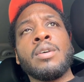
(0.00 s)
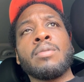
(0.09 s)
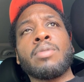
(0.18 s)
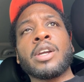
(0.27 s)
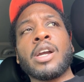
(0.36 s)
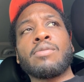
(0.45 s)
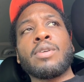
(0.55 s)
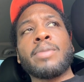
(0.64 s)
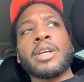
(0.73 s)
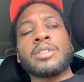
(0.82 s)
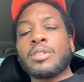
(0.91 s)
Probably gotta run
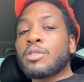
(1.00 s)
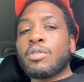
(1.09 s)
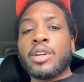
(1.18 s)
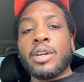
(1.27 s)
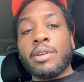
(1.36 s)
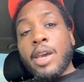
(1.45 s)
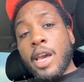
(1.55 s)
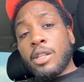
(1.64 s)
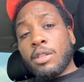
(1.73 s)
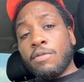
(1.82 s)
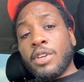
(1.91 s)
back to the crib,
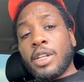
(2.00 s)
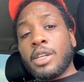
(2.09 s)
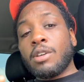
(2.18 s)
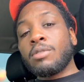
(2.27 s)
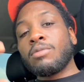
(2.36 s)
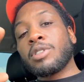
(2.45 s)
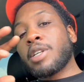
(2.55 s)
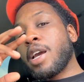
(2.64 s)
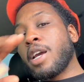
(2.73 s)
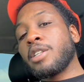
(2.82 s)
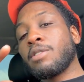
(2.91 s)
edit the video. Once
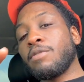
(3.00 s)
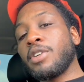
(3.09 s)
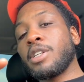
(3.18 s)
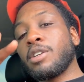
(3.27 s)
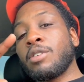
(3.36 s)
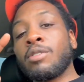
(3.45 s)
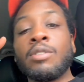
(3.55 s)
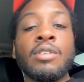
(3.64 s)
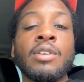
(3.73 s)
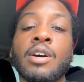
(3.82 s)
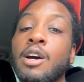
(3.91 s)
I edit the video,
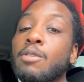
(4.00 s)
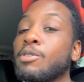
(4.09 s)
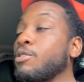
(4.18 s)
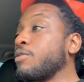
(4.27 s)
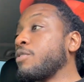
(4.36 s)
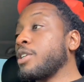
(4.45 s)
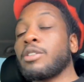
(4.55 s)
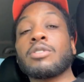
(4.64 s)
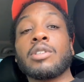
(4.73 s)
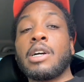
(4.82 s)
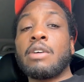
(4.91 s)
upload the video,
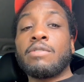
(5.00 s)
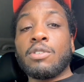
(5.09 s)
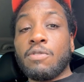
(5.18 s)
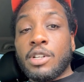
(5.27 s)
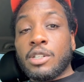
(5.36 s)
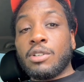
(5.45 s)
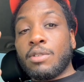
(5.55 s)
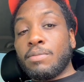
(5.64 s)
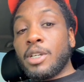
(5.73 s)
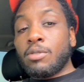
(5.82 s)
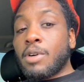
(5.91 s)
so I have a new video of
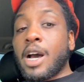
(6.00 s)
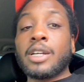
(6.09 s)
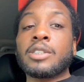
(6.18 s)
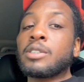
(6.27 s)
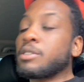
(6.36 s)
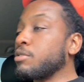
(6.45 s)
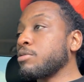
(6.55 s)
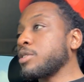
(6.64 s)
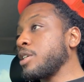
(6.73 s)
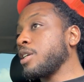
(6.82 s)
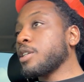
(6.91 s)
me to watch. You know what I'm
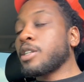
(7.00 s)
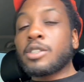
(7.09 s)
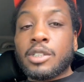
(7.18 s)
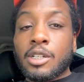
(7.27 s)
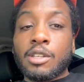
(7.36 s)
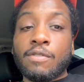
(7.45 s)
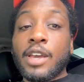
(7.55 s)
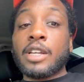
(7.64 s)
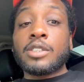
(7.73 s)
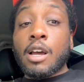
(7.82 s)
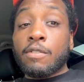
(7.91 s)
saying? Get to see this
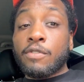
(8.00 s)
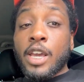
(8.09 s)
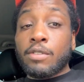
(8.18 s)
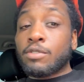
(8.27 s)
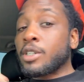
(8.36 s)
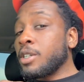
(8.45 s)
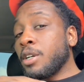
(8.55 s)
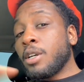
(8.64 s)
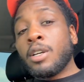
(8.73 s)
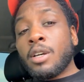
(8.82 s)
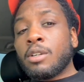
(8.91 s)
face, y'all favorite.
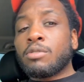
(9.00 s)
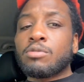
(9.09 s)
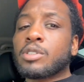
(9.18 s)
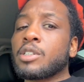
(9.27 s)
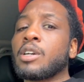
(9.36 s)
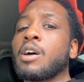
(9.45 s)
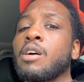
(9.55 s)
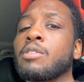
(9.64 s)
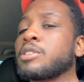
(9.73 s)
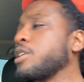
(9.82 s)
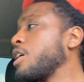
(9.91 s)
You know what I'm saying? All
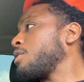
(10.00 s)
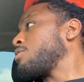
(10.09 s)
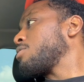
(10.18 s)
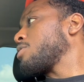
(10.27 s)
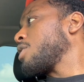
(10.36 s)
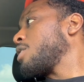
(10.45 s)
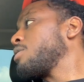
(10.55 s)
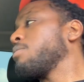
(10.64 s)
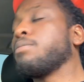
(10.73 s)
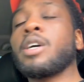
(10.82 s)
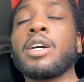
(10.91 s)
the time, you know what I'm saying?
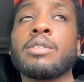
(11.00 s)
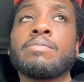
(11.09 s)
But